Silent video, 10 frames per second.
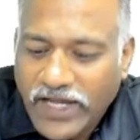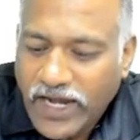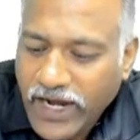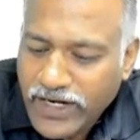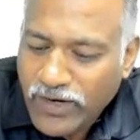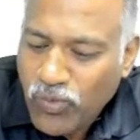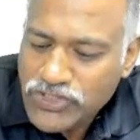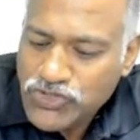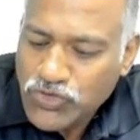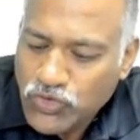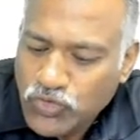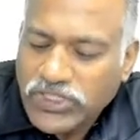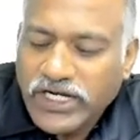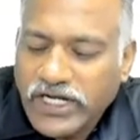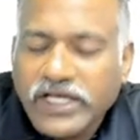And once you do
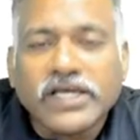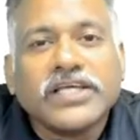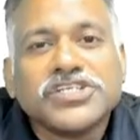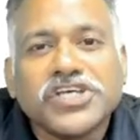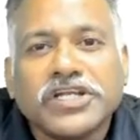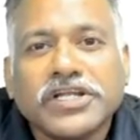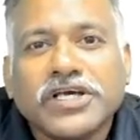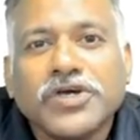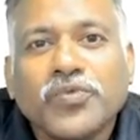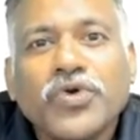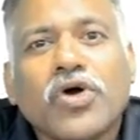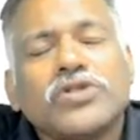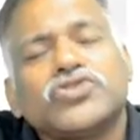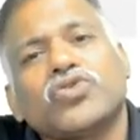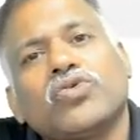the data collection, we
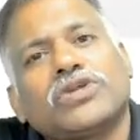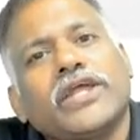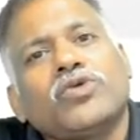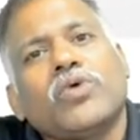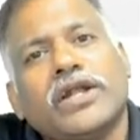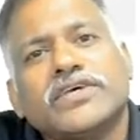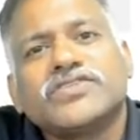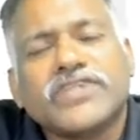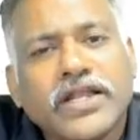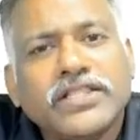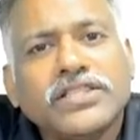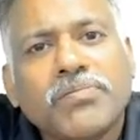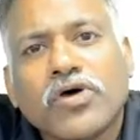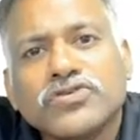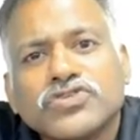also try to understand in the
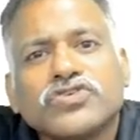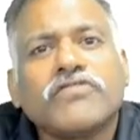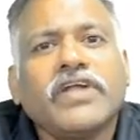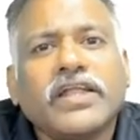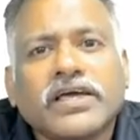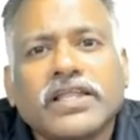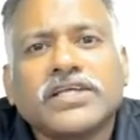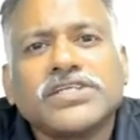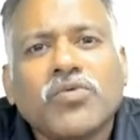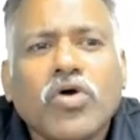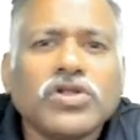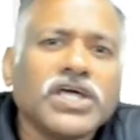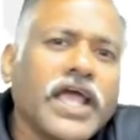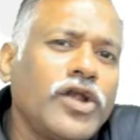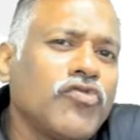process of data collection, what are the
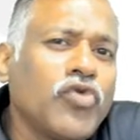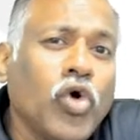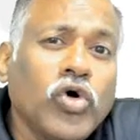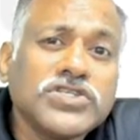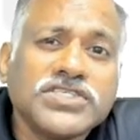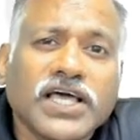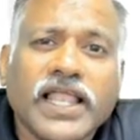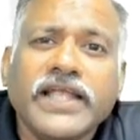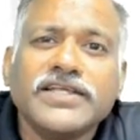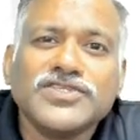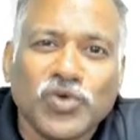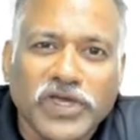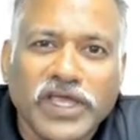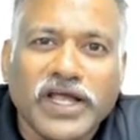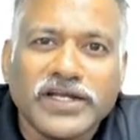kind of goals the client is
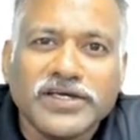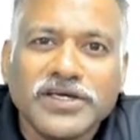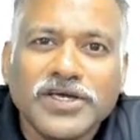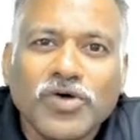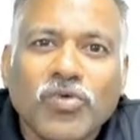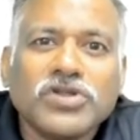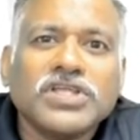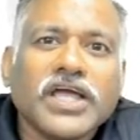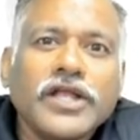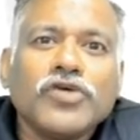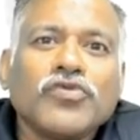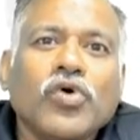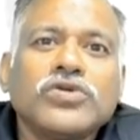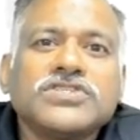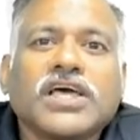looking at? What are the kind of
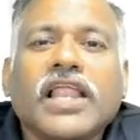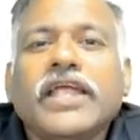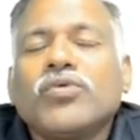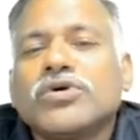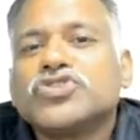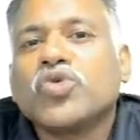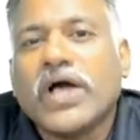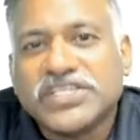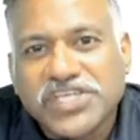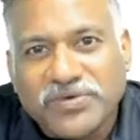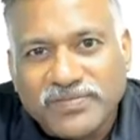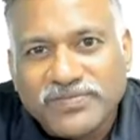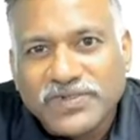goals the client wants to achieve?